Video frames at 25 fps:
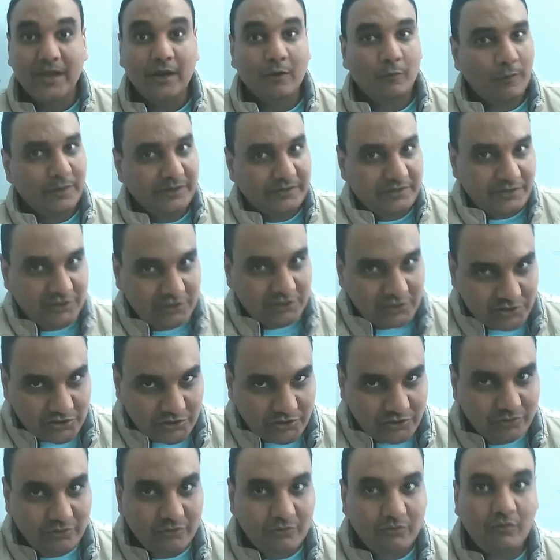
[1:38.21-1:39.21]
We teach
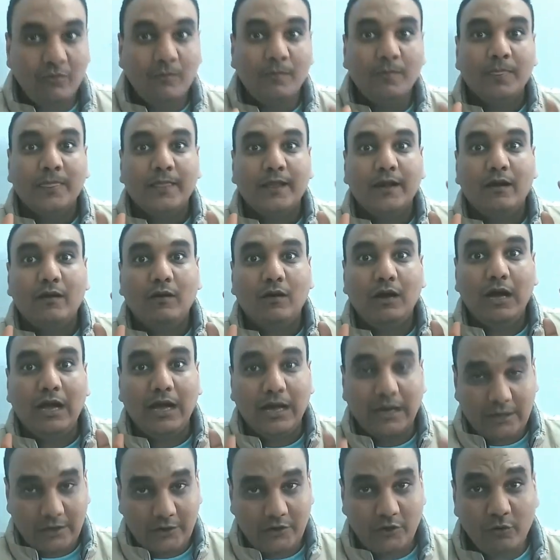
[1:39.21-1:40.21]
you
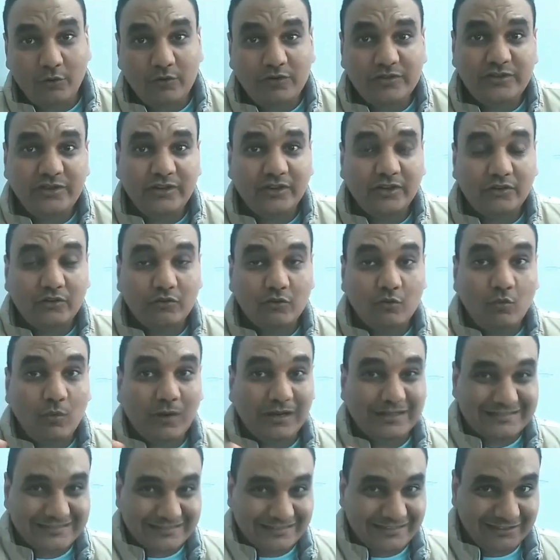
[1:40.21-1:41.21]
according to what